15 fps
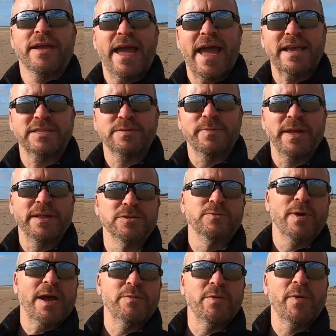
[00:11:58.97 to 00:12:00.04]
Esmeel's
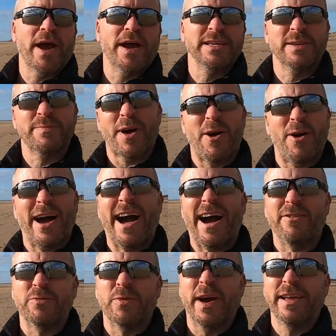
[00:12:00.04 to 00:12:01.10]
where we were is about
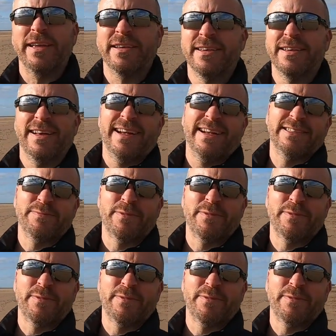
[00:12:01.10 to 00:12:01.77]
halfway. It's